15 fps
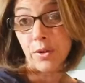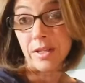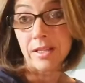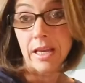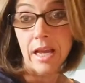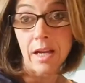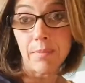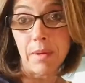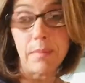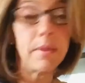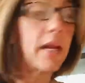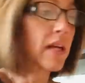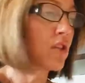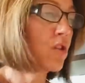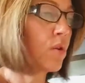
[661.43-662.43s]
snack, maybe not
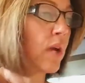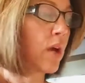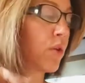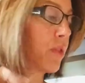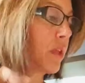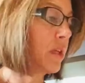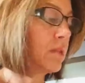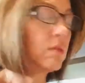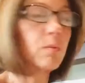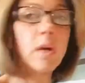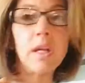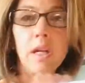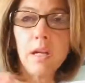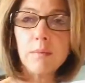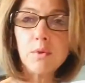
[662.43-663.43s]
so healthy, right?
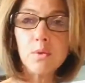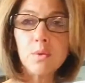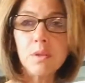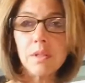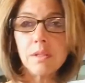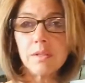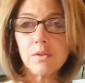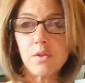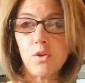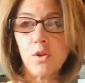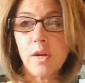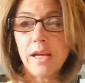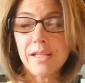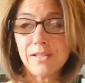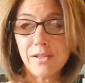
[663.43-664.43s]
And I'm doing this so you
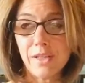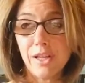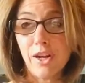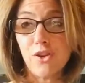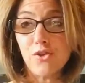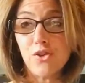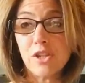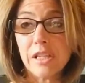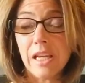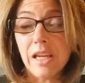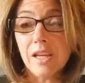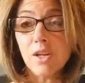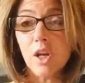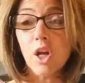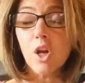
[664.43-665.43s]
guys can
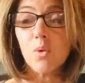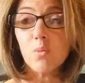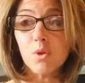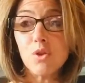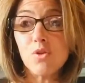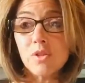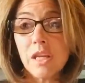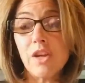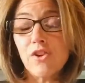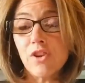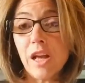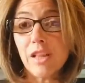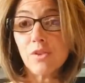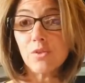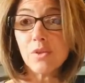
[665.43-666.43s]
understand when you say you're
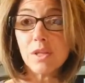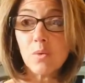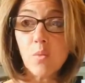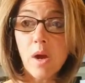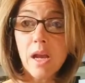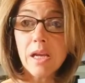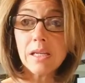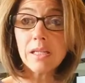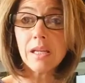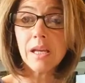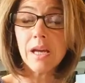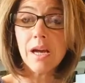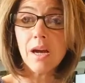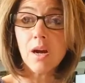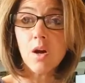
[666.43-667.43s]
not losing weight,
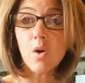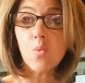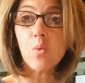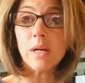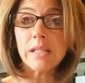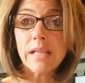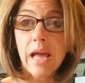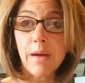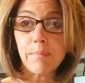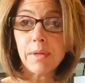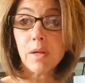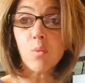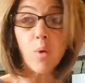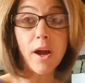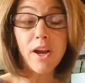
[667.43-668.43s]
what is
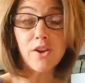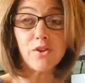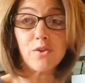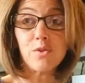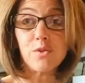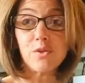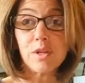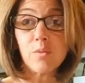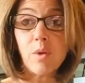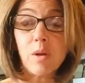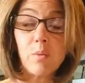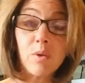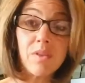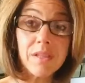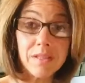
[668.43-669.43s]
happening? Why aren't you losing weight?
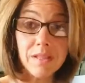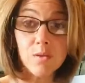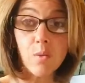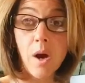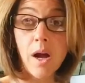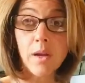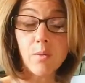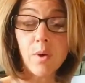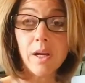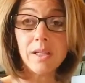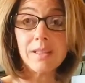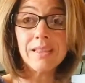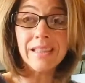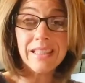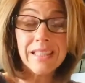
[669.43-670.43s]
Well, this is why, right?
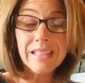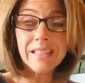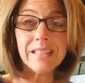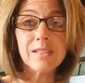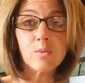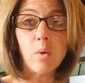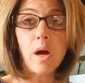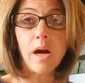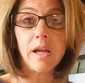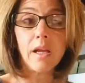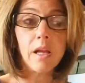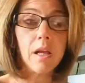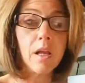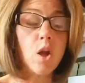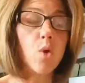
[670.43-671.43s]
This is why.
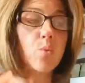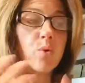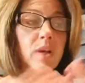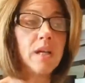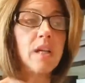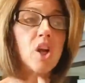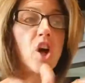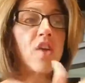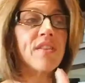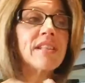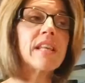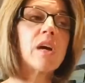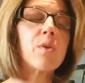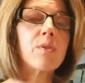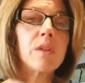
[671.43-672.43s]
We're eating all these
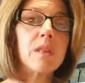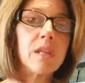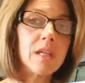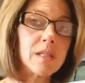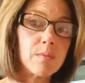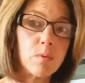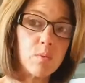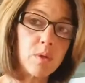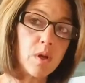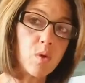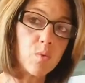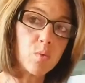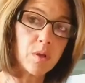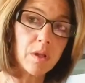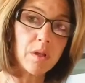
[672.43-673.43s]
healthy things, but we don't
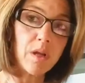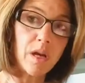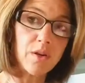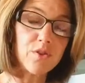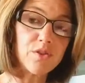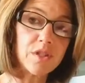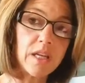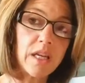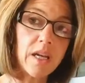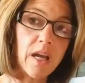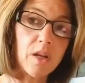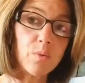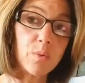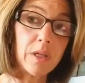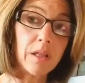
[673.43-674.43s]
really understand how to
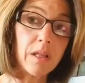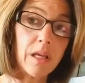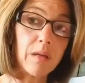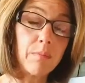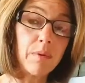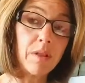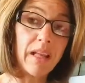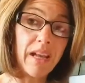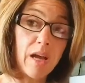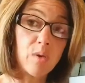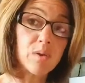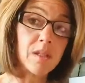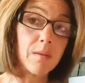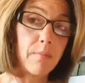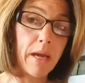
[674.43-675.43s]
read a label and how
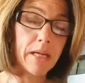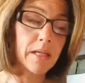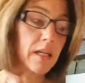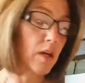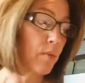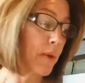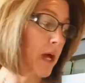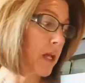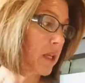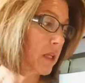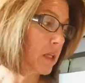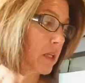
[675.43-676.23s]
it's impacting our body.